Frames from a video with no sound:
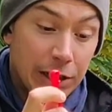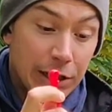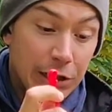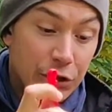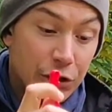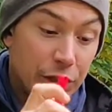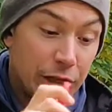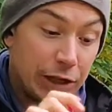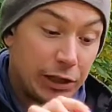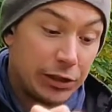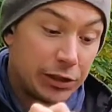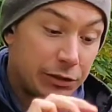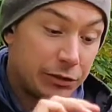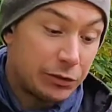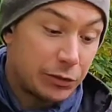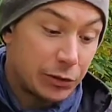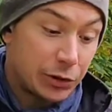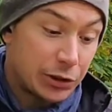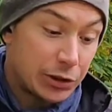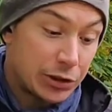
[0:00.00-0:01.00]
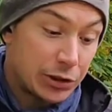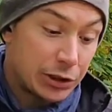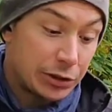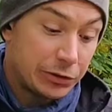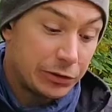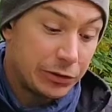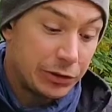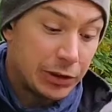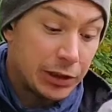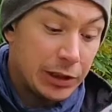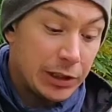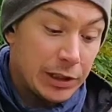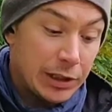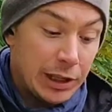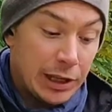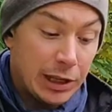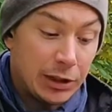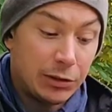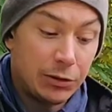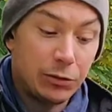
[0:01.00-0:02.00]
keychain for your stuff,
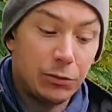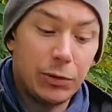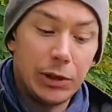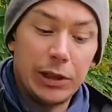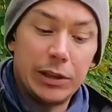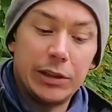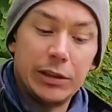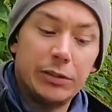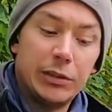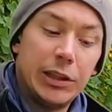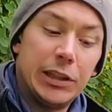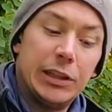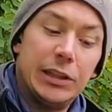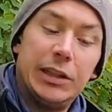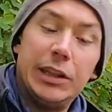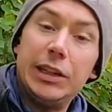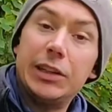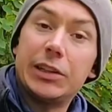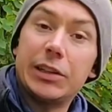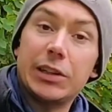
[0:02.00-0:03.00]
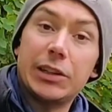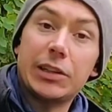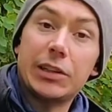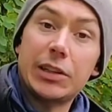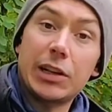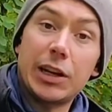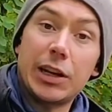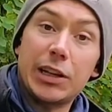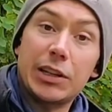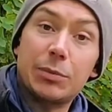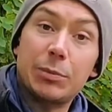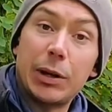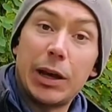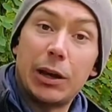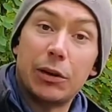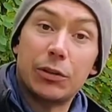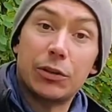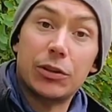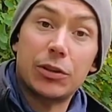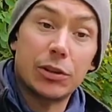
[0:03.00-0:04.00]
and a relatively decent-sized
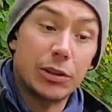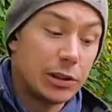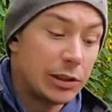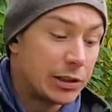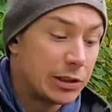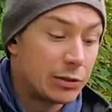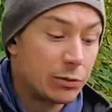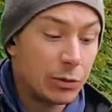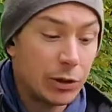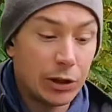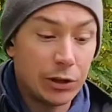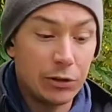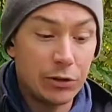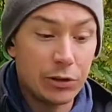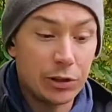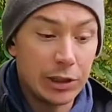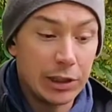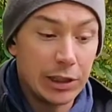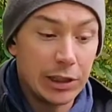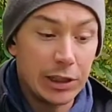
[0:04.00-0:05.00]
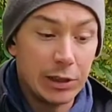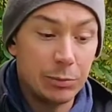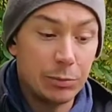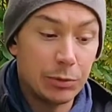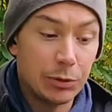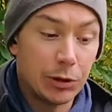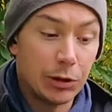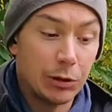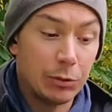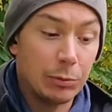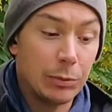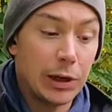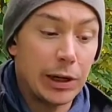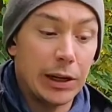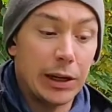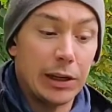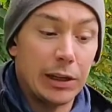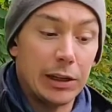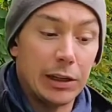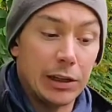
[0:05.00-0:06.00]
pouch. This is where I usually keep all
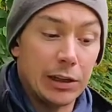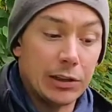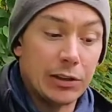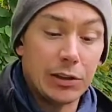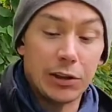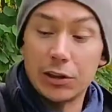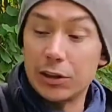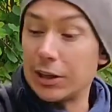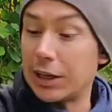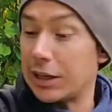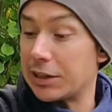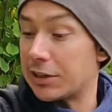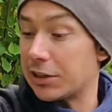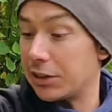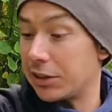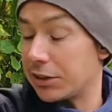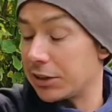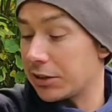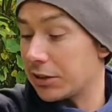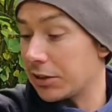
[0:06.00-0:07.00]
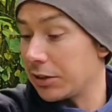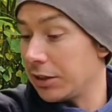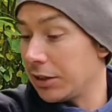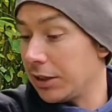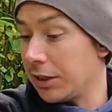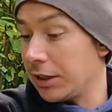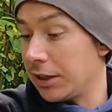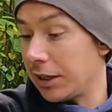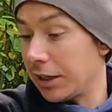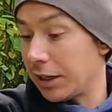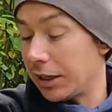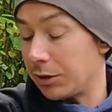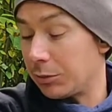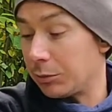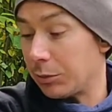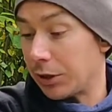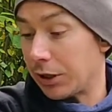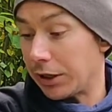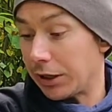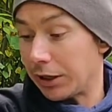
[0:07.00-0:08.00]
my sunglasses
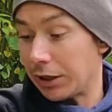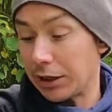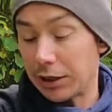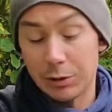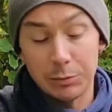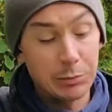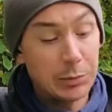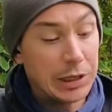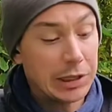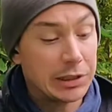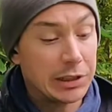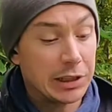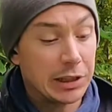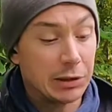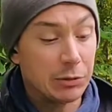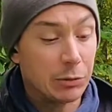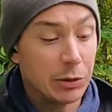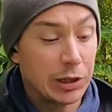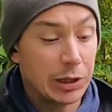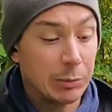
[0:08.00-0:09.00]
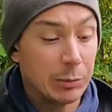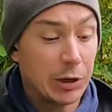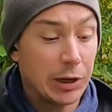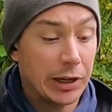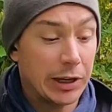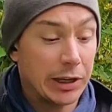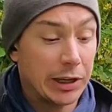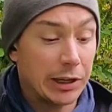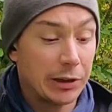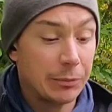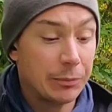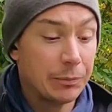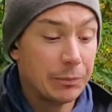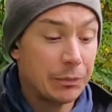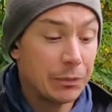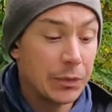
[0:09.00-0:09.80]
and my med kit when I'm hiking.